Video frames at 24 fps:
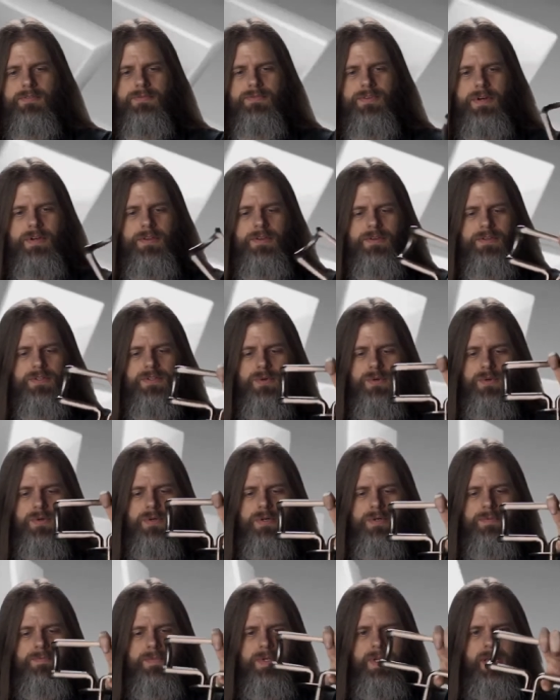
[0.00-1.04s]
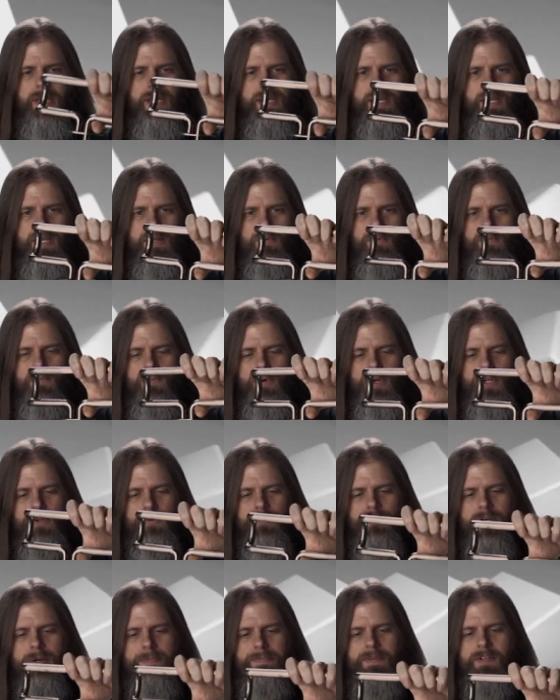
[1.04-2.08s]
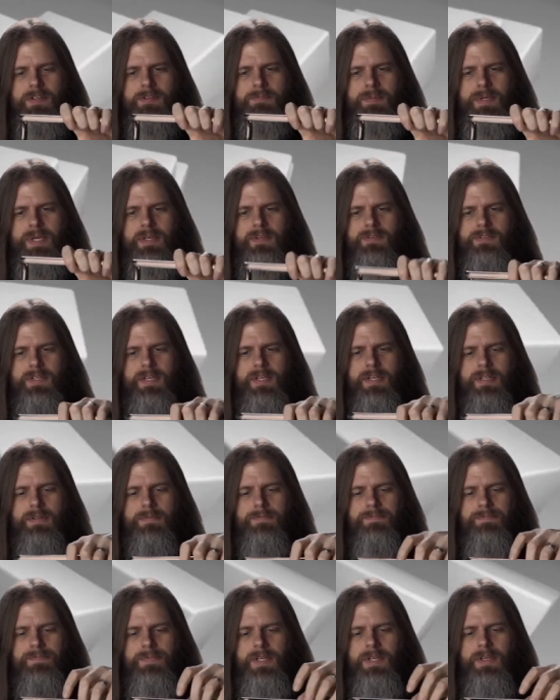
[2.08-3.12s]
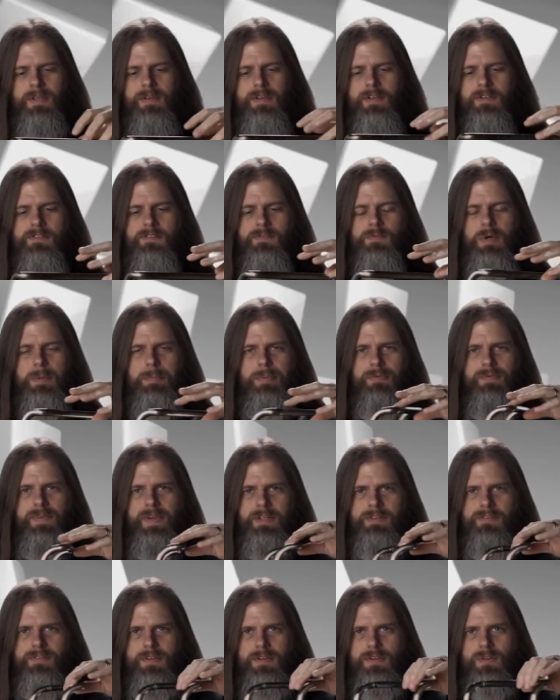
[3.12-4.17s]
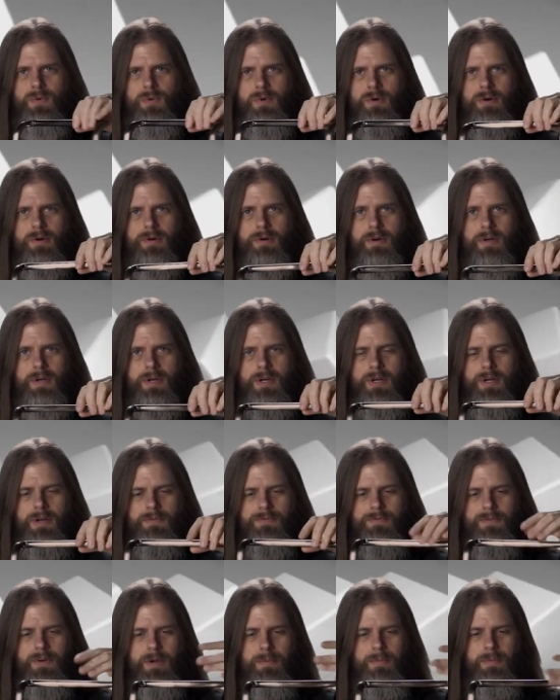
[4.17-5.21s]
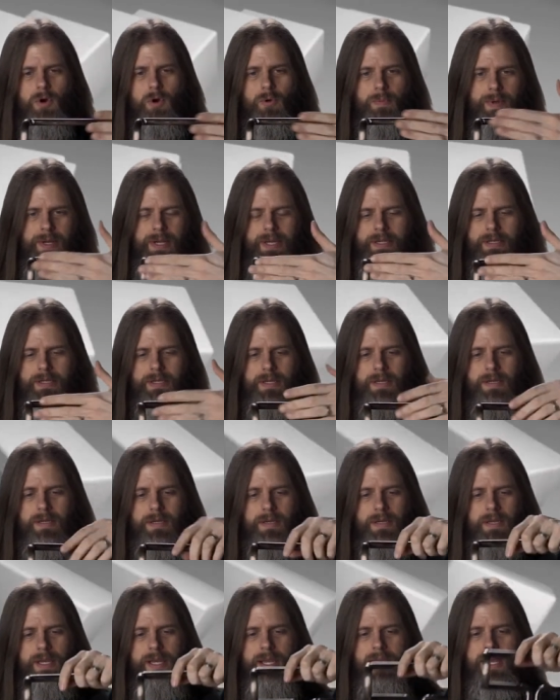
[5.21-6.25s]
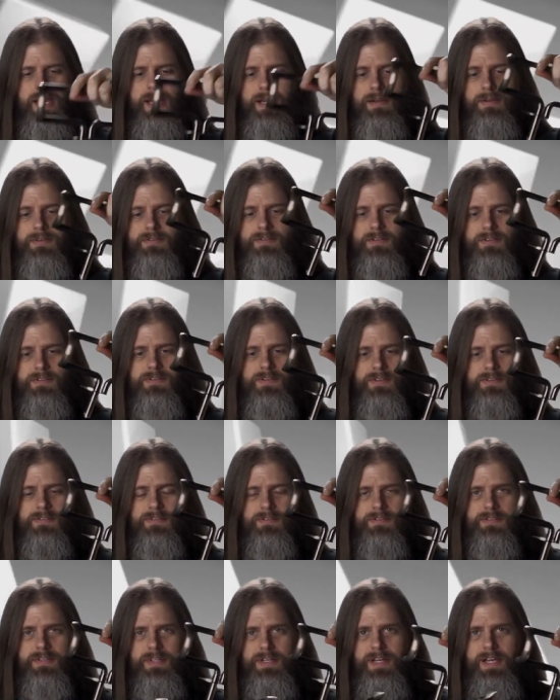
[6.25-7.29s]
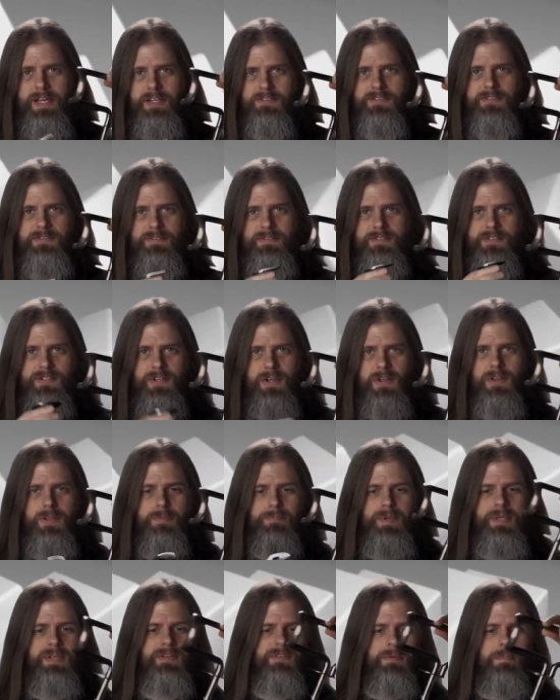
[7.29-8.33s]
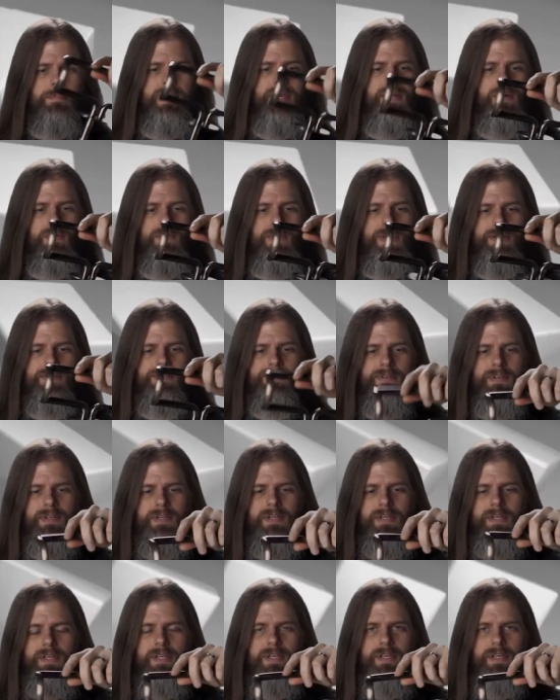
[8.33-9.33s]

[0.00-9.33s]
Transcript: front of the door, and when you drop this piece in, this is what prevents the door from opening. And since this is a nice solid piece of metal that's